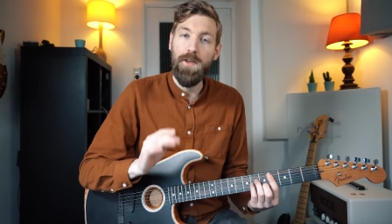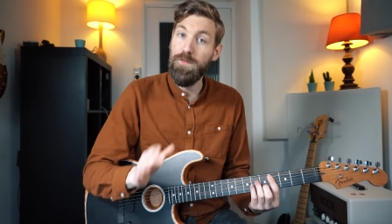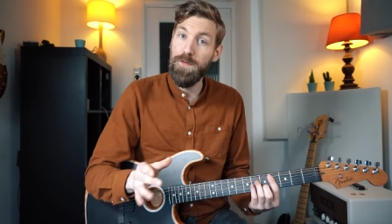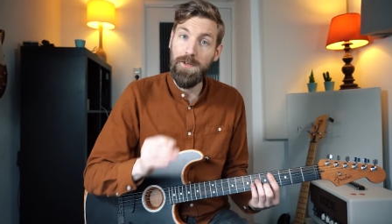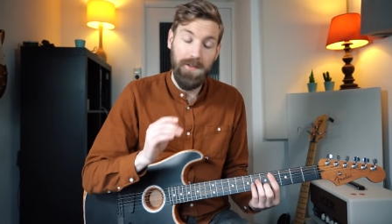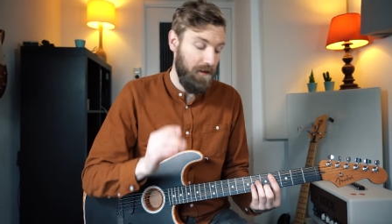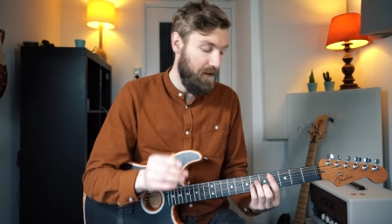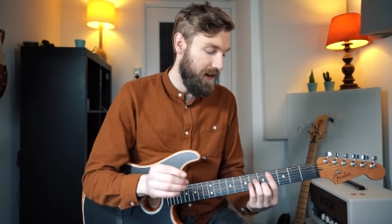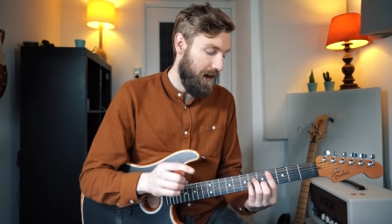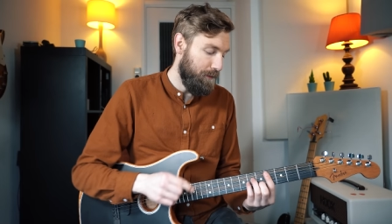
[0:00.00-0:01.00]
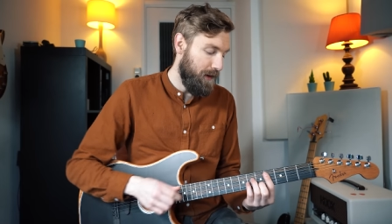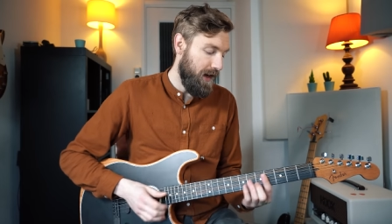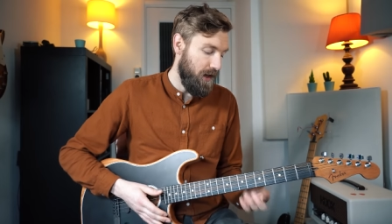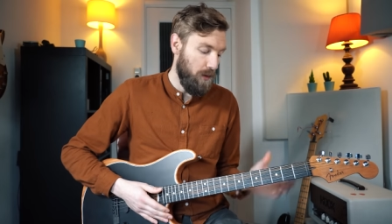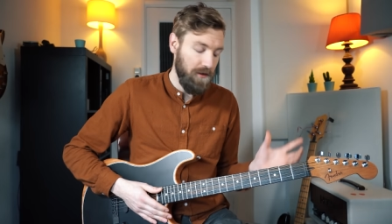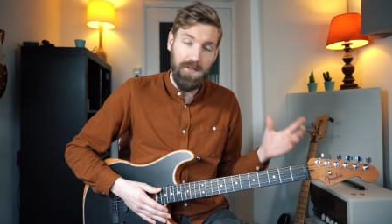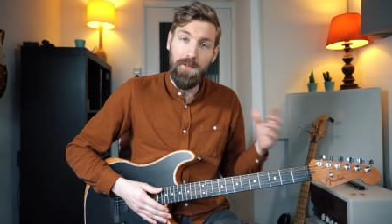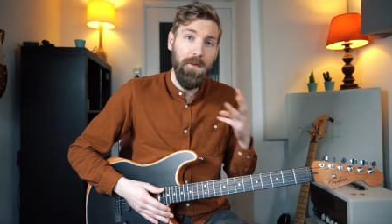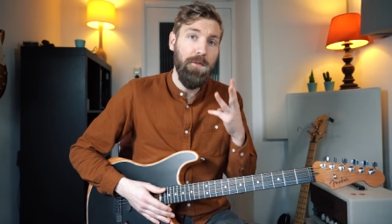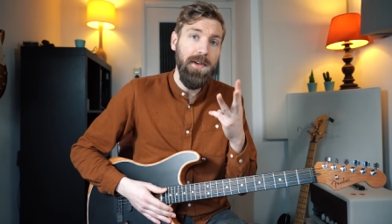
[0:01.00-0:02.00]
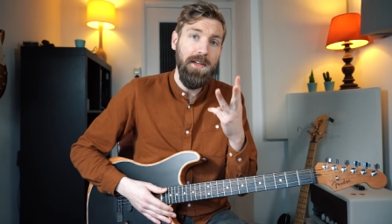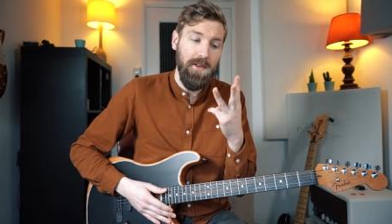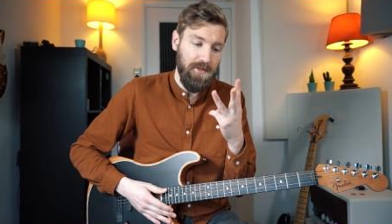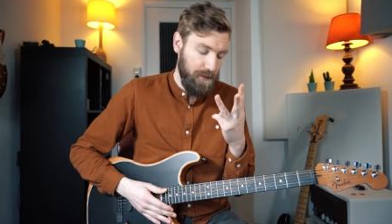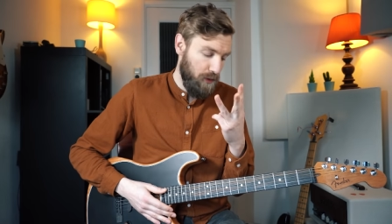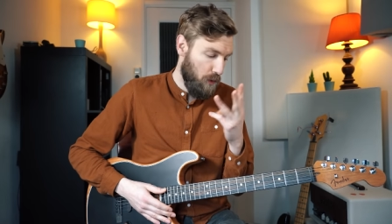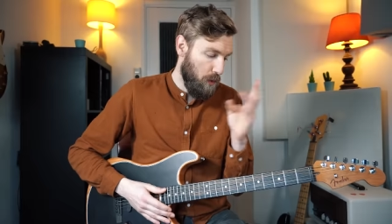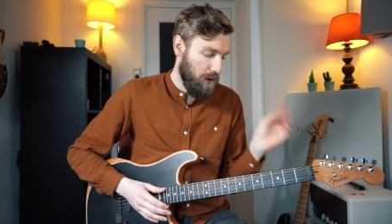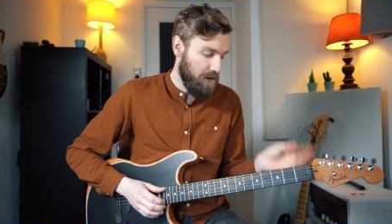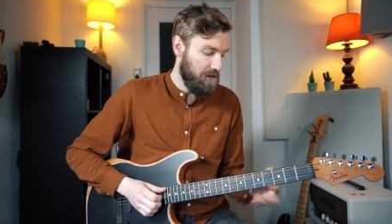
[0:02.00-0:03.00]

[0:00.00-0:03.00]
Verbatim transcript: The first thing I played was three simple chords.